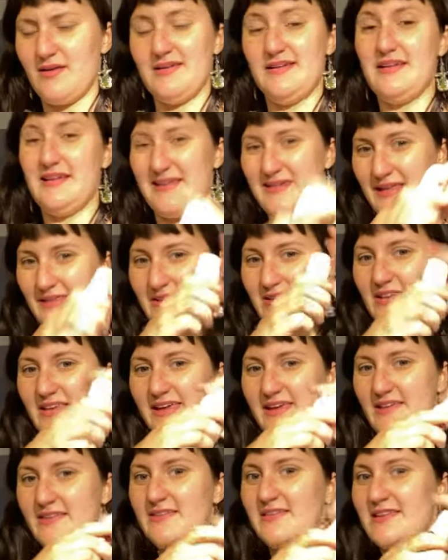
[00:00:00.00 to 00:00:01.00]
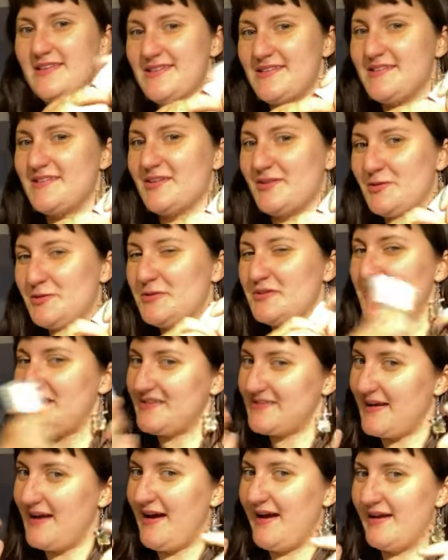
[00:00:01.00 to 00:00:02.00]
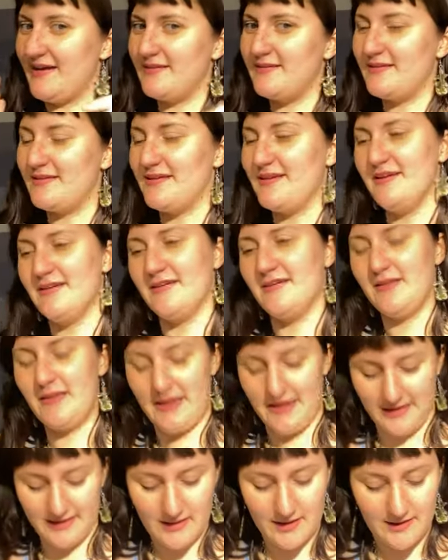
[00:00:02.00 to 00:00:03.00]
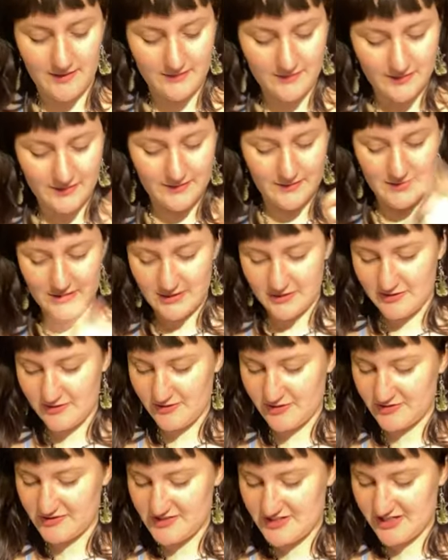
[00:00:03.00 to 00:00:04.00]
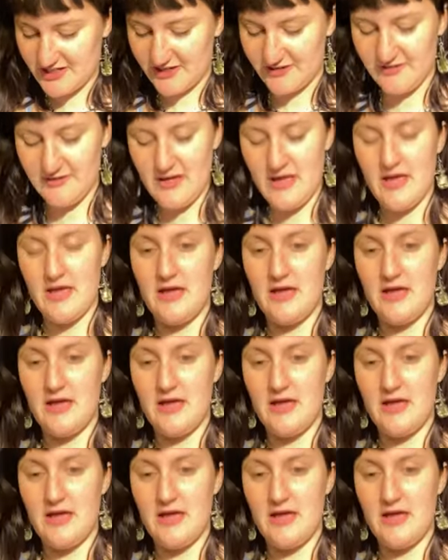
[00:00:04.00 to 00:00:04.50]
Another, like, this is a cool design, you know, like, kudos to you.